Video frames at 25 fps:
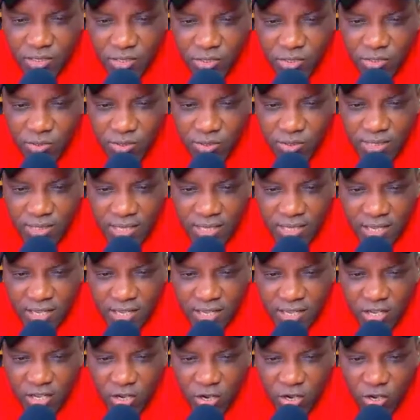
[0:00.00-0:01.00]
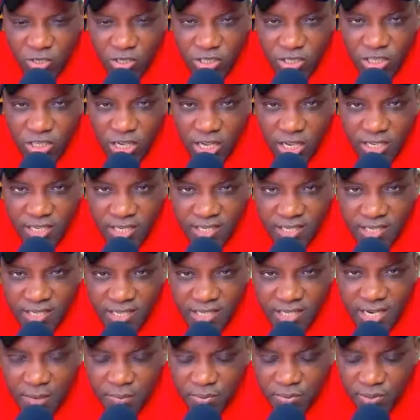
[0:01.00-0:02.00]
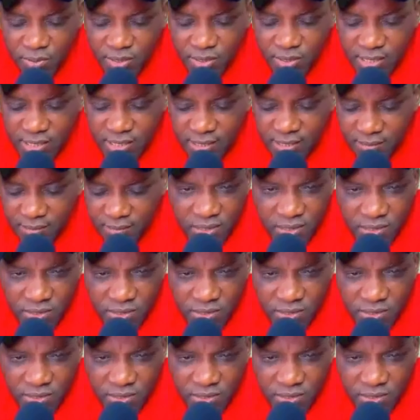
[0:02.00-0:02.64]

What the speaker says: using on-chain deposit.